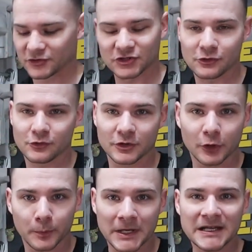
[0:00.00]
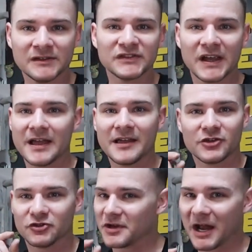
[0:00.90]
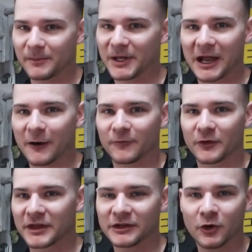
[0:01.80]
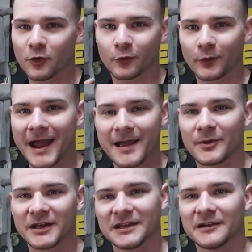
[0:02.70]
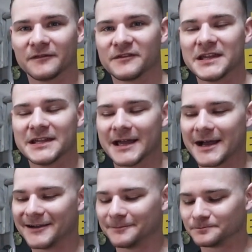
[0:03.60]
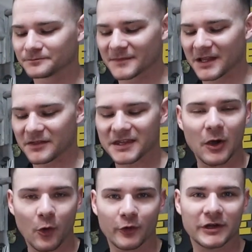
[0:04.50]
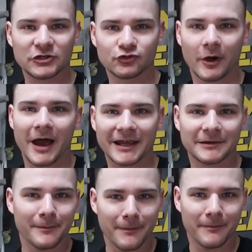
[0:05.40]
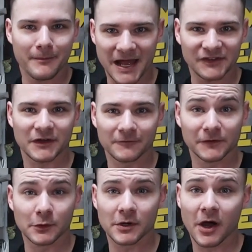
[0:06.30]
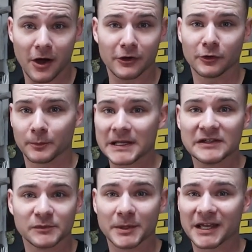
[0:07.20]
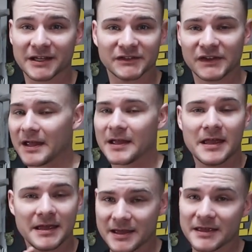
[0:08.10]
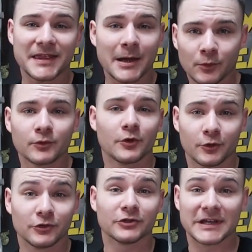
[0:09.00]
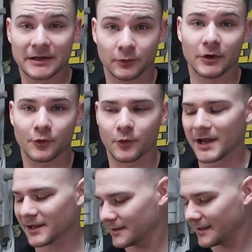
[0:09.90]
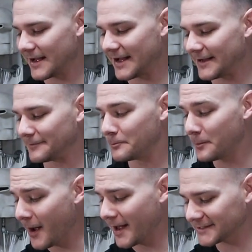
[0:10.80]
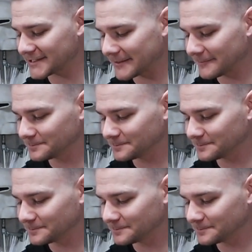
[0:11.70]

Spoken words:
to your piece, you got to be careful that you don't grab any of the already dried masking fluid on your piece, because that will ruin your day real quick. But